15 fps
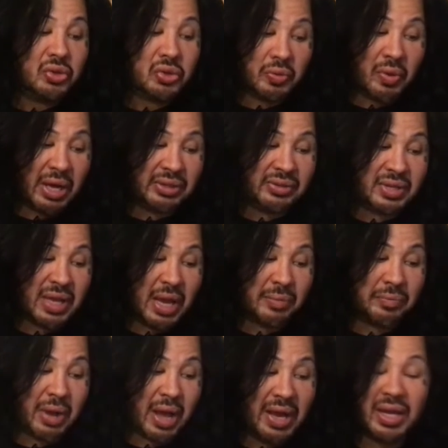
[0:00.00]
Do I
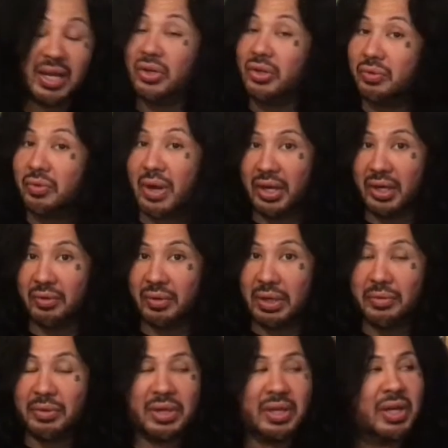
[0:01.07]
stand by it? Do I
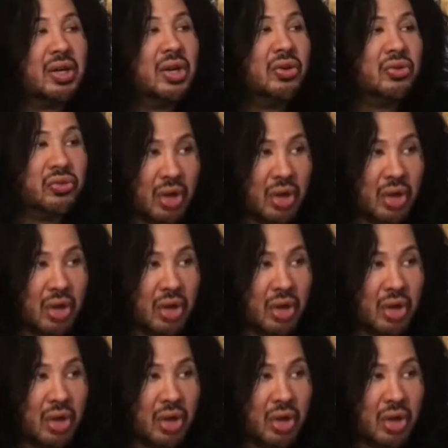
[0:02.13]
agree with it?